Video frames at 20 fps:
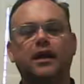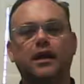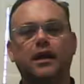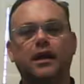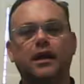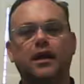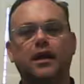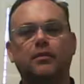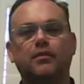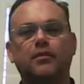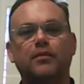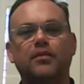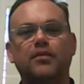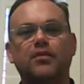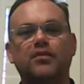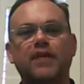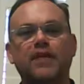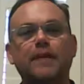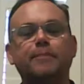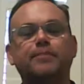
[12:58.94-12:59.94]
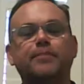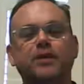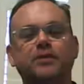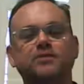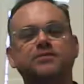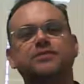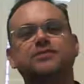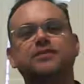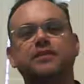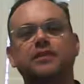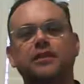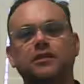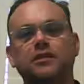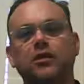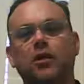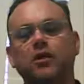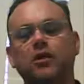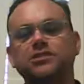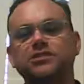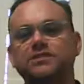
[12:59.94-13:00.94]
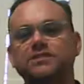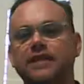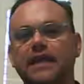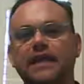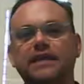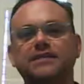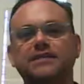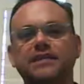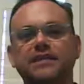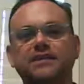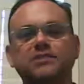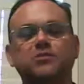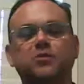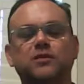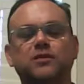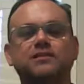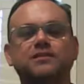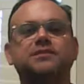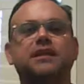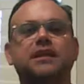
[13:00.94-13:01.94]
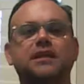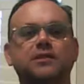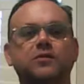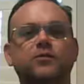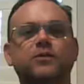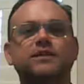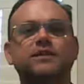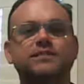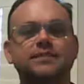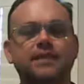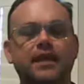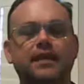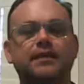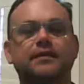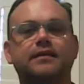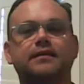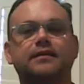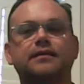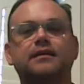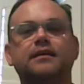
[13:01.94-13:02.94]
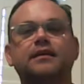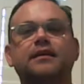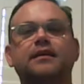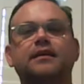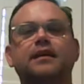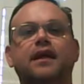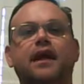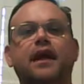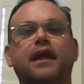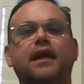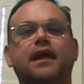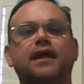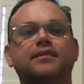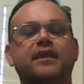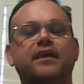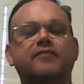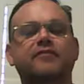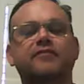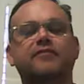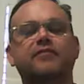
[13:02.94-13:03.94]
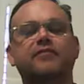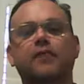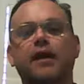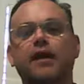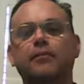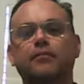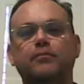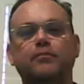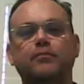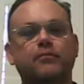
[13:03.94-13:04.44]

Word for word: um, they built it to the largest antique store in the state of Louisiana. Wow! And they, my